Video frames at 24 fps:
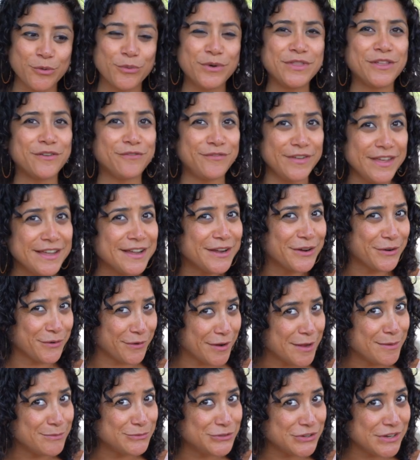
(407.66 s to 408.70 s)
with a vegan
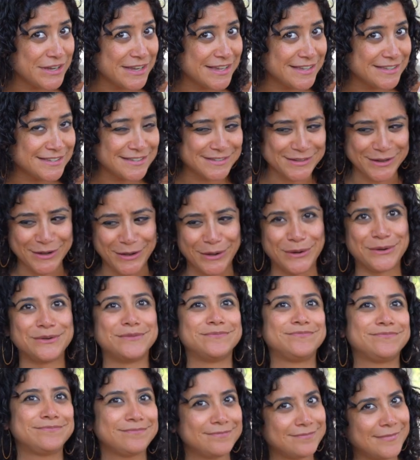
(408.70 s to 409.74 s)
cream cheese. So
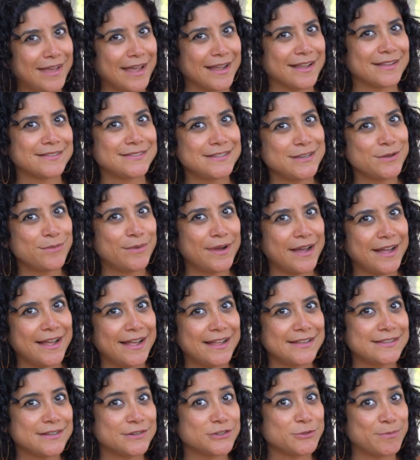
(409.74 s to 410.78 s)
I can see why
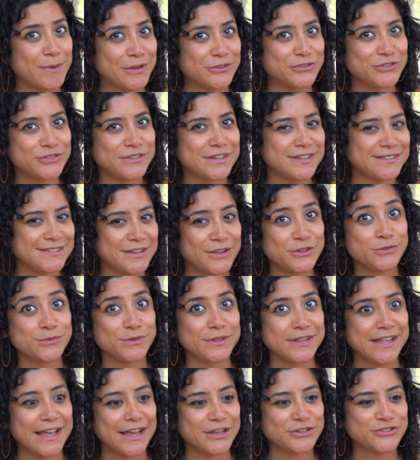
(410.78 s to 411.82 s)
it's our specialty. It sounds
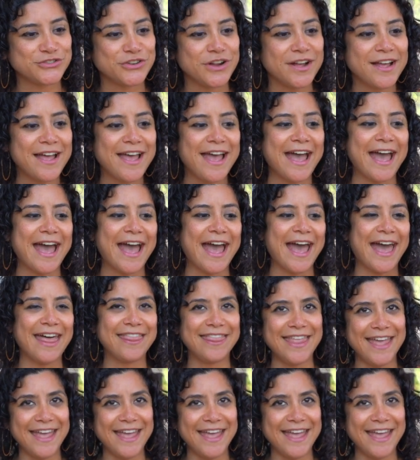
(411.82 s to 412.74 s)
really extra. And